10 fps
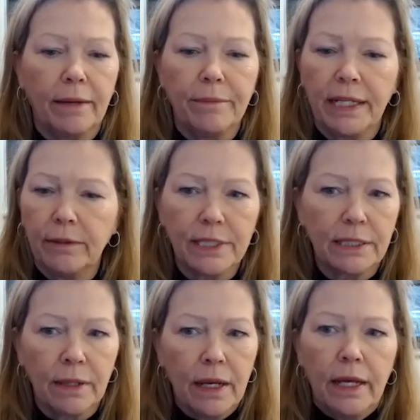I mean, it
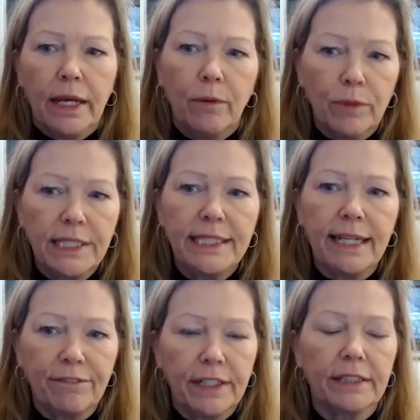was
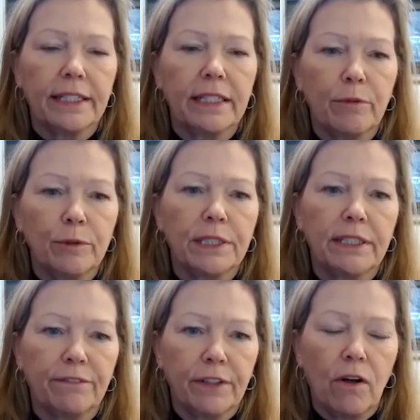definitely the most
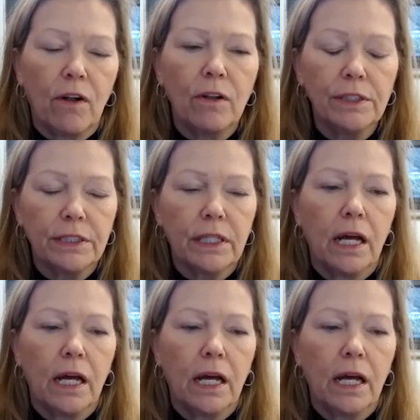difficult,